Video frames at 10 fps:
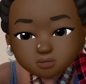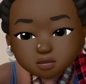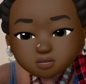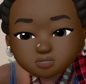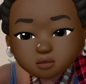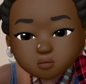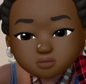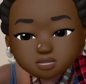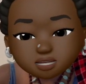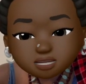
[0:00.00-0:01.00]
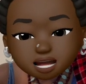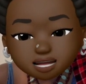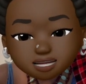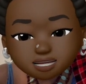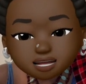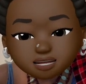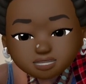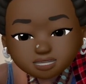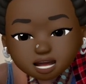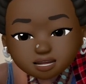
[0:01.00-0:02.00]
So this says the
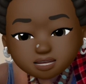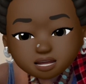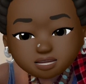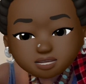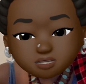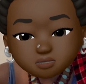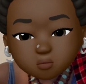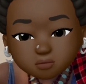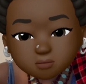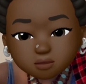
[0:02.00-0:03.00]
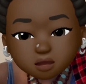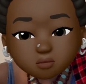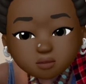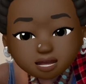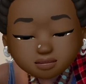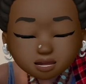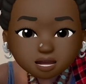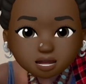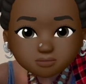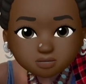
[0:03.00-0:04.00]
sun is in Scorpio in the
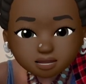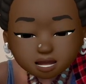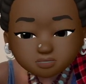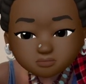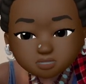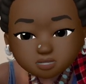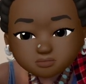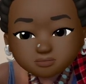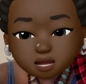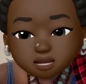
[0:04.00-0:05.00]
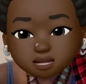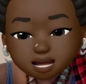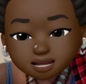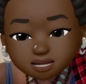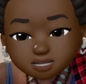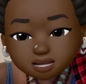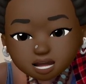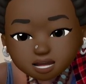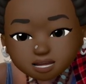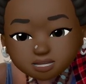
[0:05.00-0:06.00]
11th house. Then it
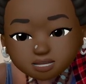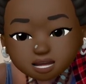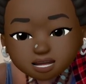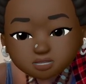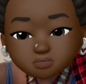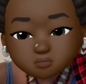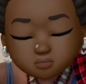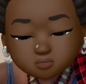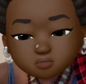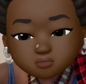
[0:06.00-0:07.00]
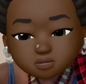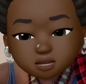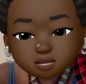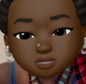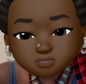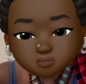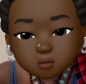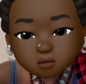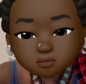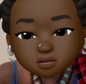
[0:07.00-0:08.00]
says that the moon is in
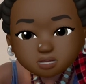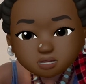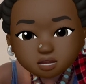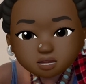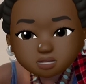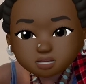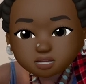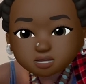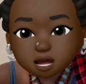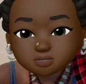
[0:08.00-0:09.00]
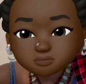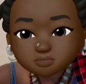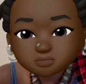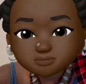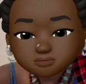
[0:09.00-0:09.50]
Taurus in the 6th house.